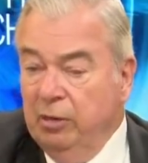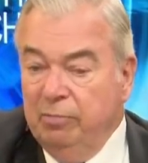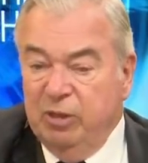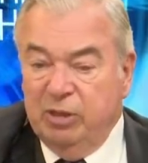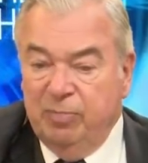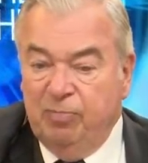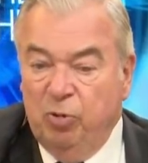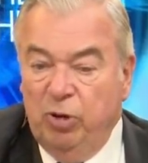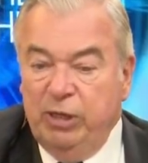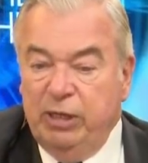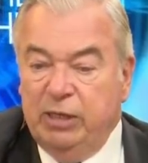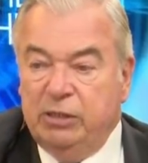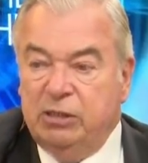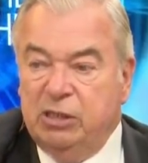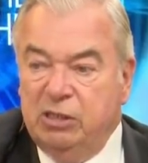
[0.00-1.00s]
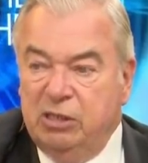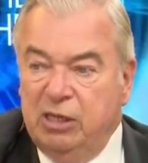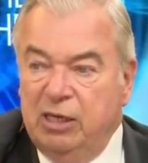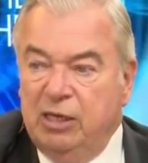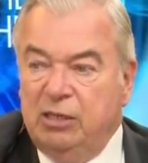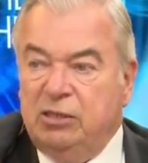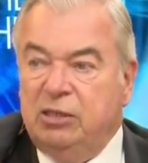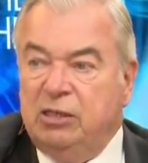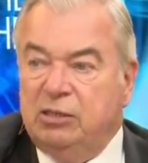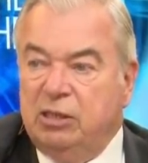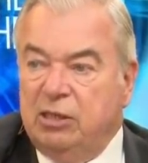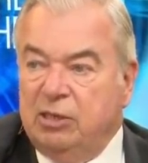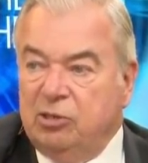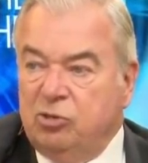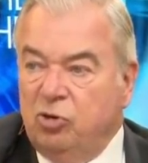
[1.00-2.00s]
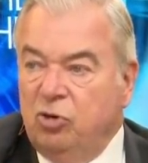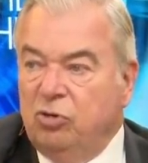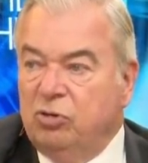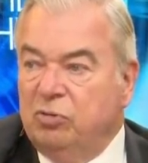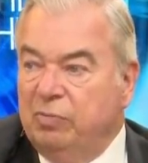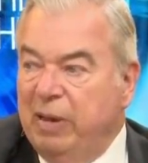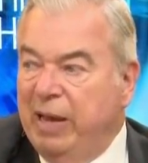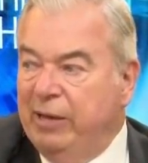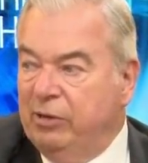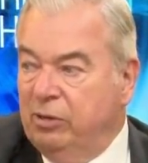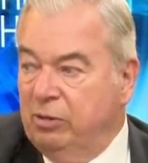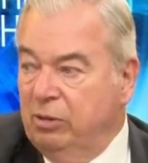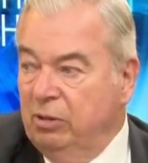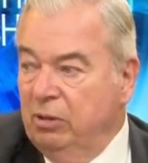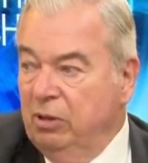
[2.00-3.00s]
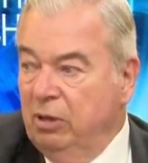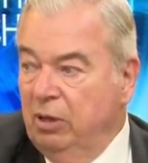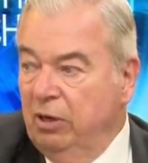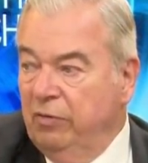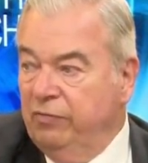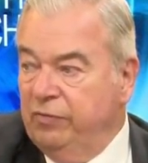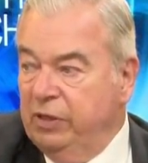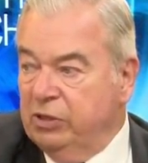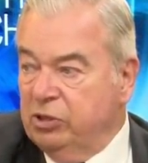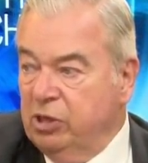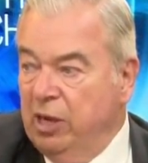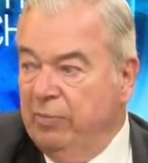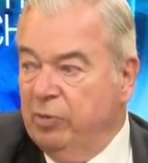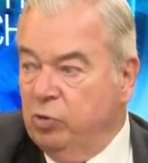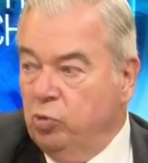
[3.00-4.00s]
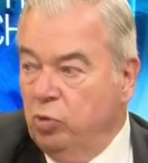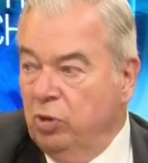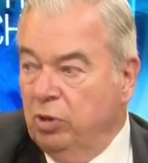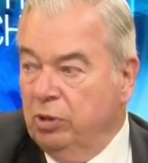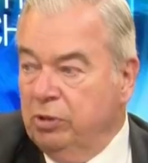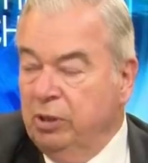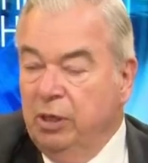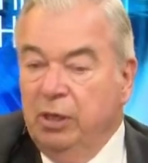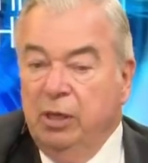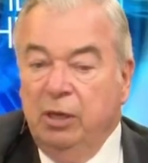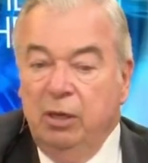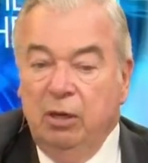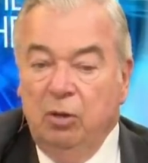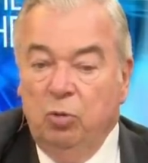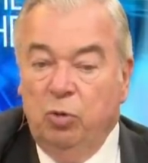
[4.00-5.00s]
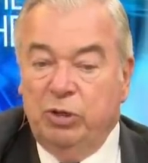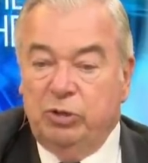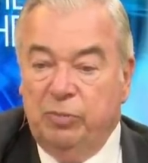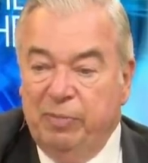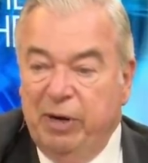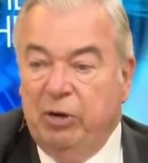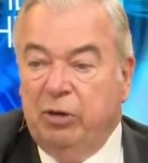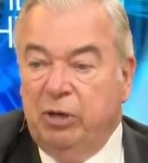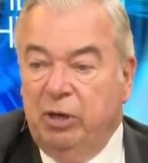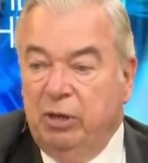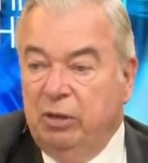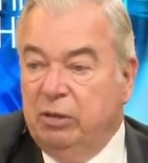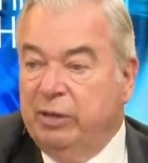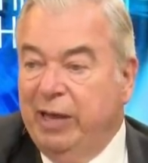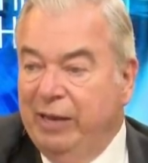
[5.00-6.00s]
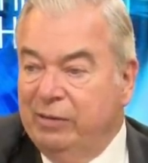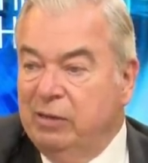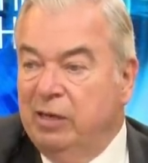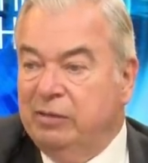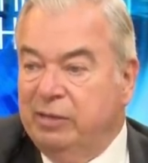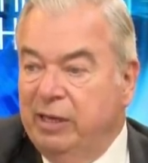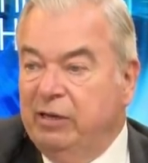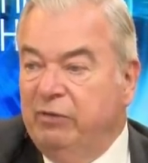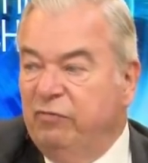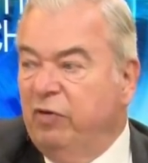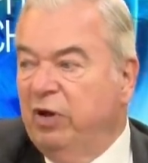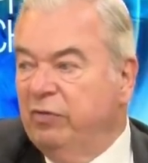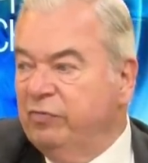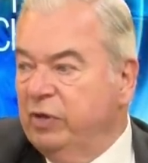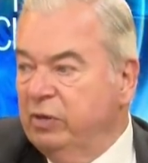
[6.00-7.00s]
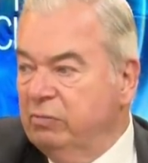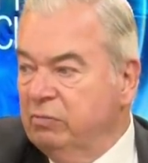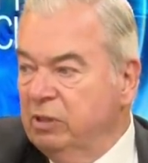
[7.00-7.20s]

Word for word: but the point is, this is an internal matter of the Islamic world which America cannot get involved in.